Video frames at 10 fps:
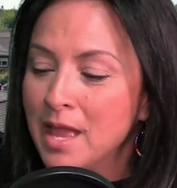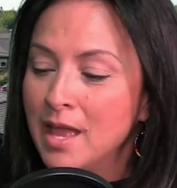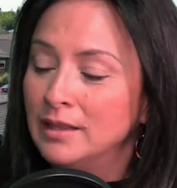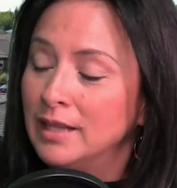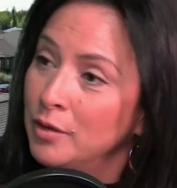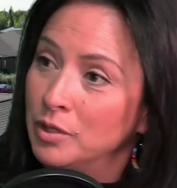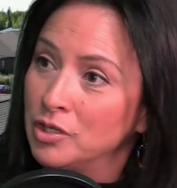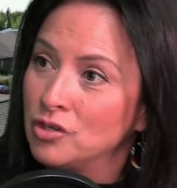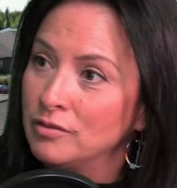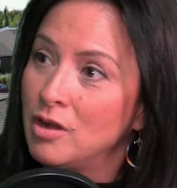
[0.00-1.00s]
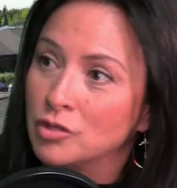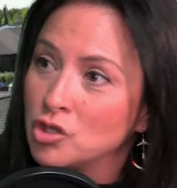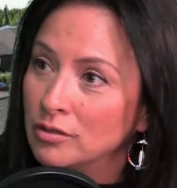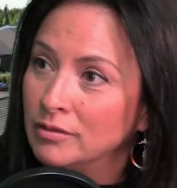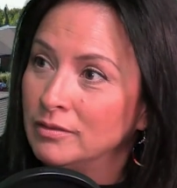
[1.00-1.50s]
language,
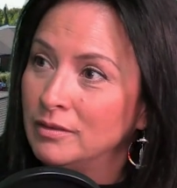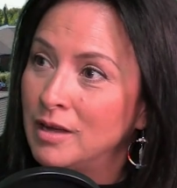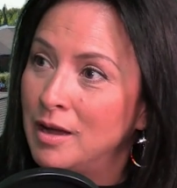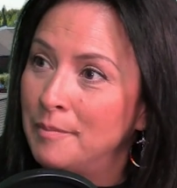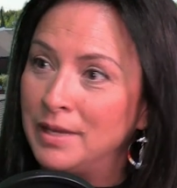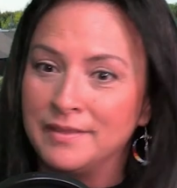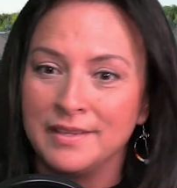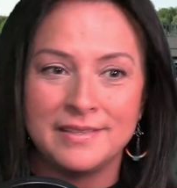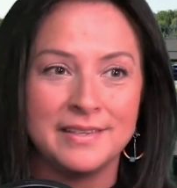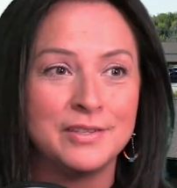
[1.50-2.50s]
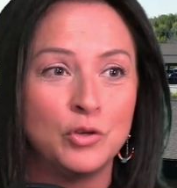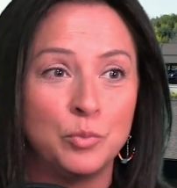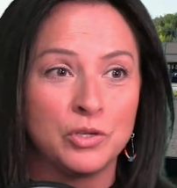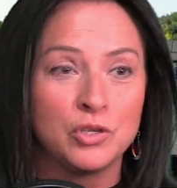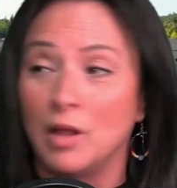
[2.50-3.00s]
culture in this super
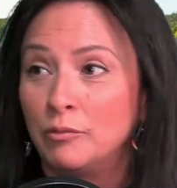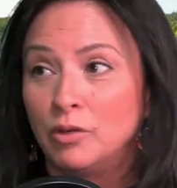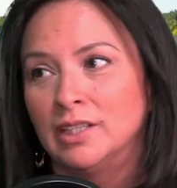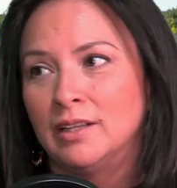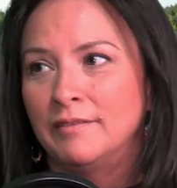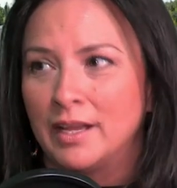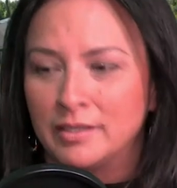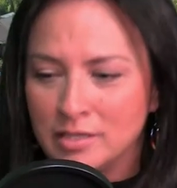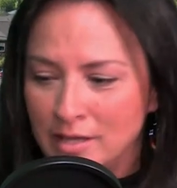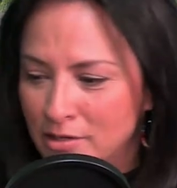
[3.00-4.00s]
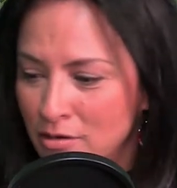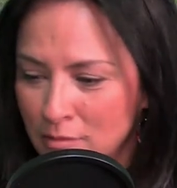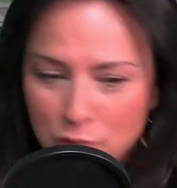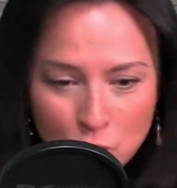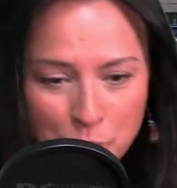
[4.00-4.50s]
school. I really love that term,
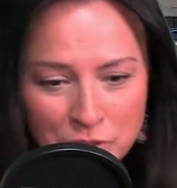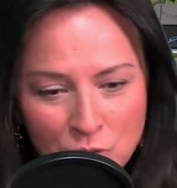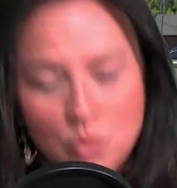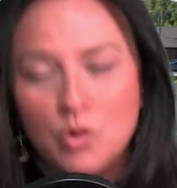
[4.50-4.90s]
super school.